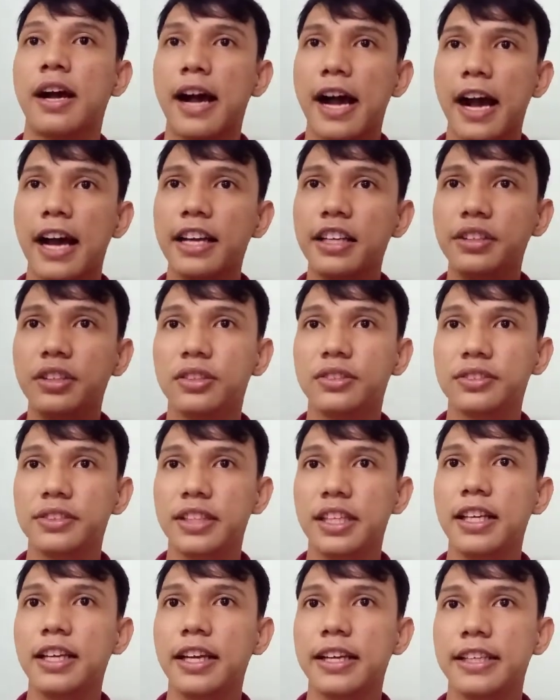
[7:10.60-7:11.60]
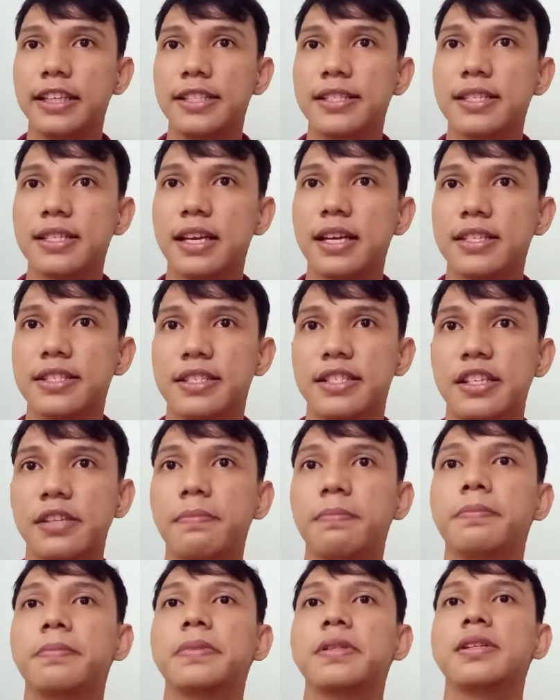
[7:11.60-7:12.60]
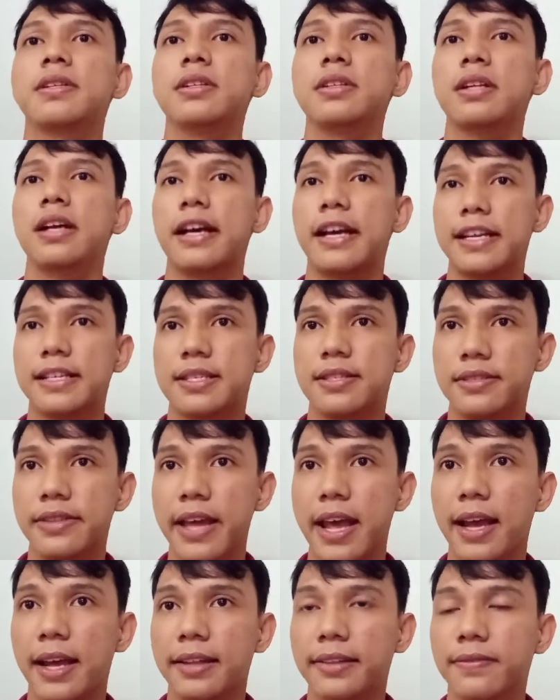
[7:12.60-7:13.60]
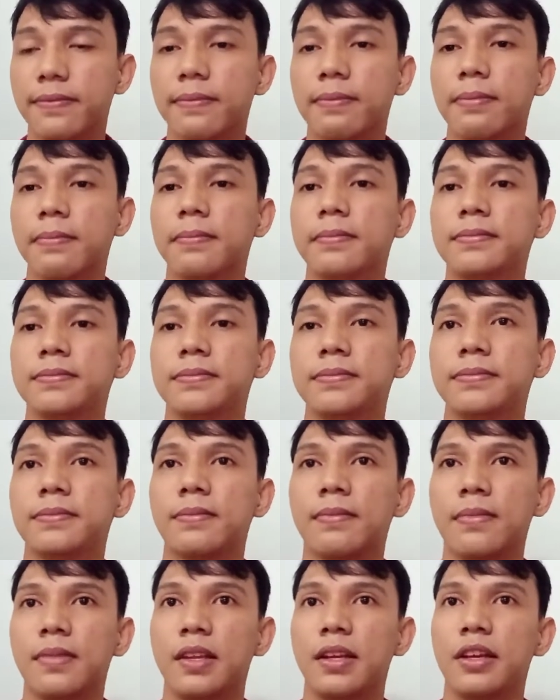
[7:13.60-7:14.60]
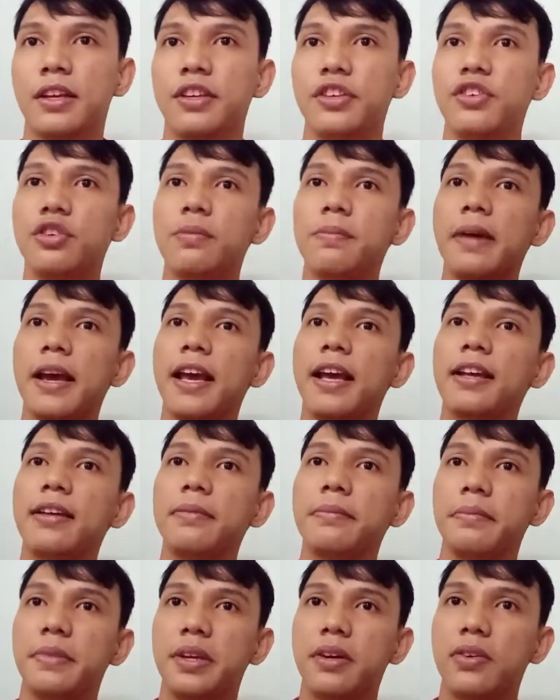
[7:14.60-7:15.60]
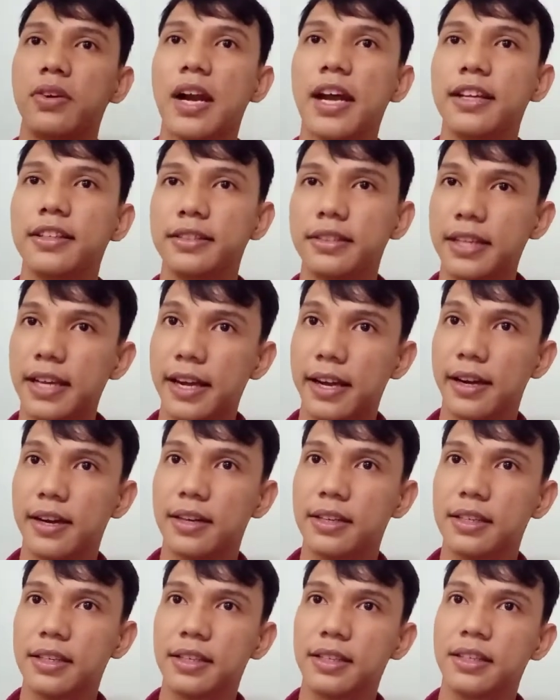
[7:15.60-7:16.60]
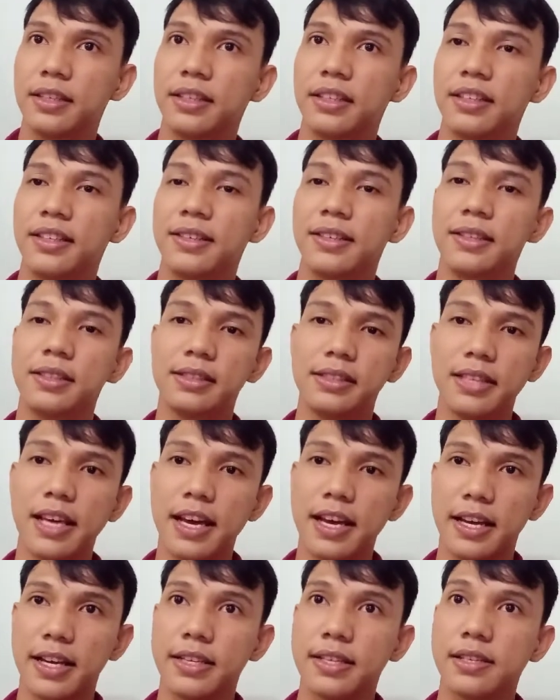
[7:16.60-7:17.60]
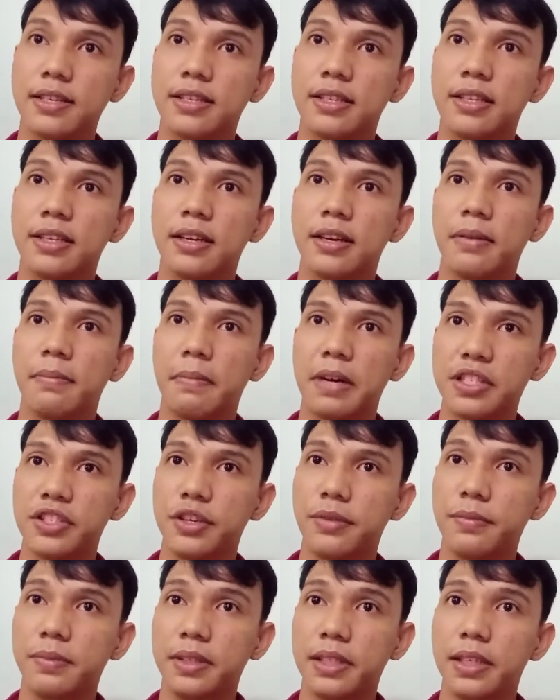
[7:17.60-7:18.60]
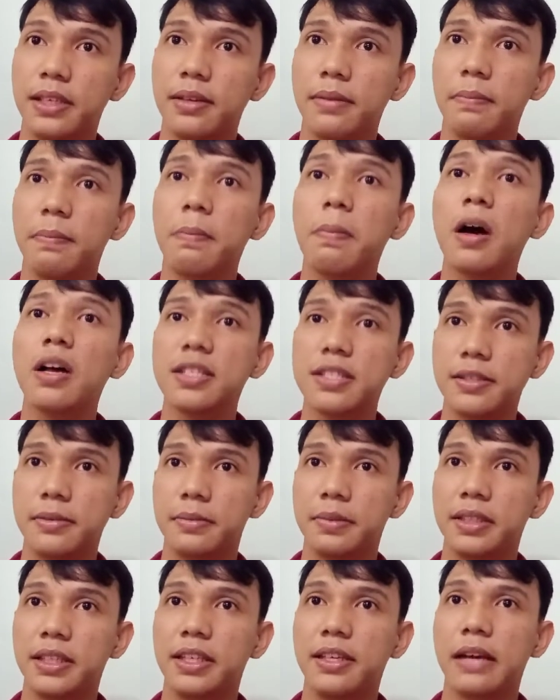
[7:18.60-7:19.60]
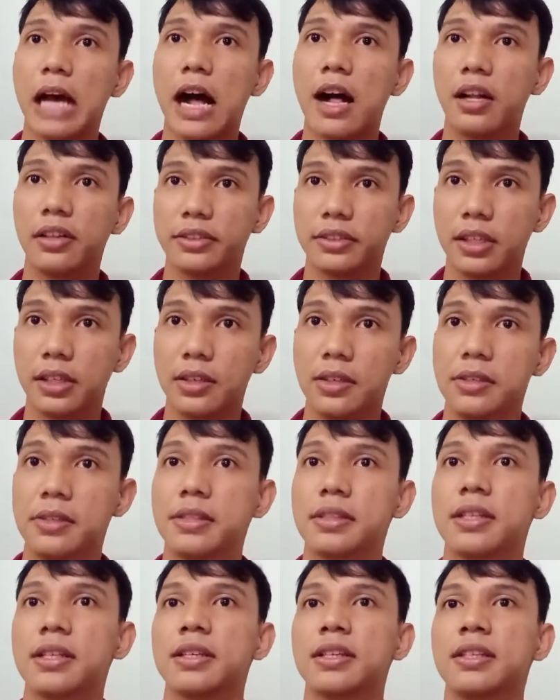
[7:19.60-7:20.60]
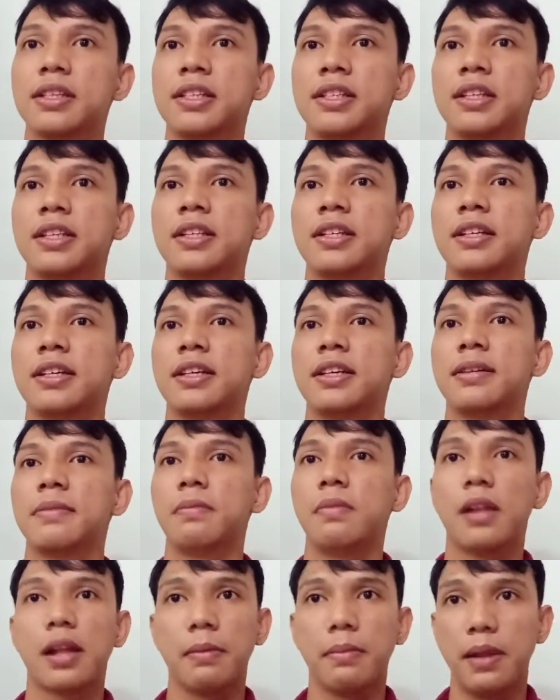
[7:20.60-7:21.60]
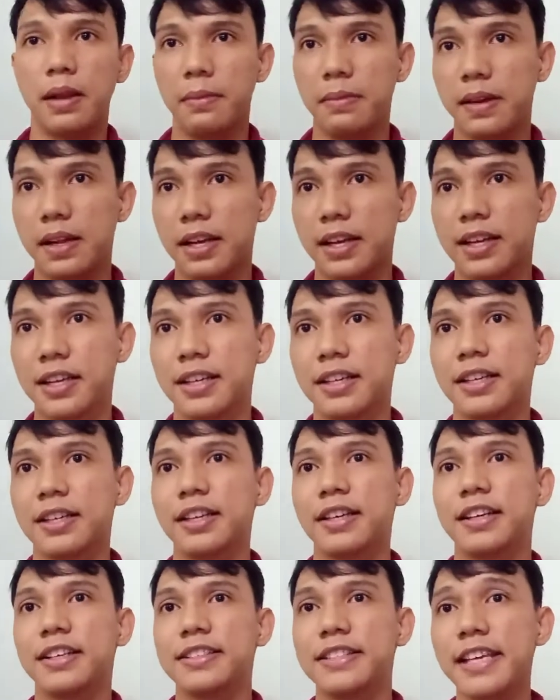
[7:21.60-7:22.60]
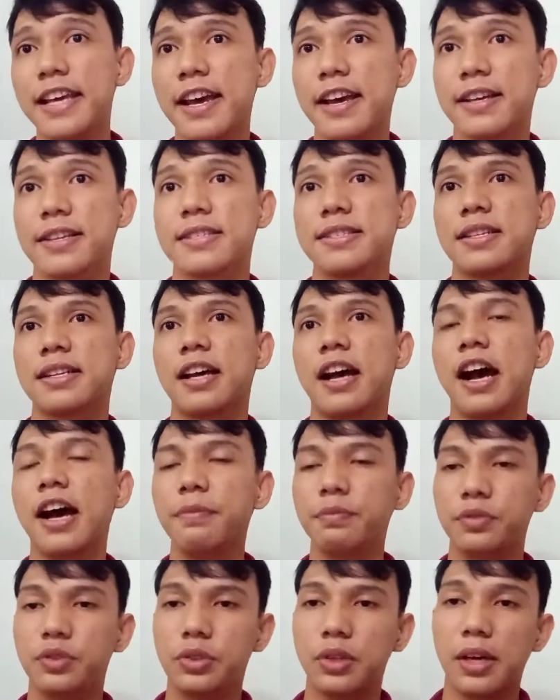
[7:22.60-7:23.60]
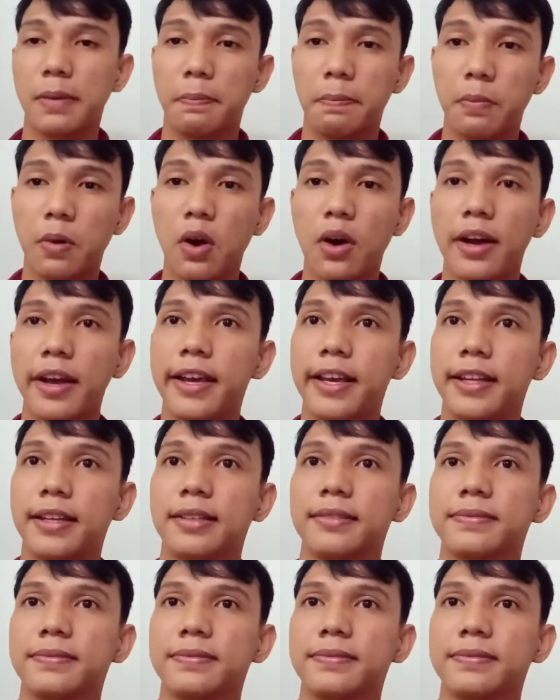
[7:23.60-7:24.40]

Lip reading: I don't think it's as simple as that. You may be right there. Yes, possibly, although, blah blah blah. Yes, up to a point.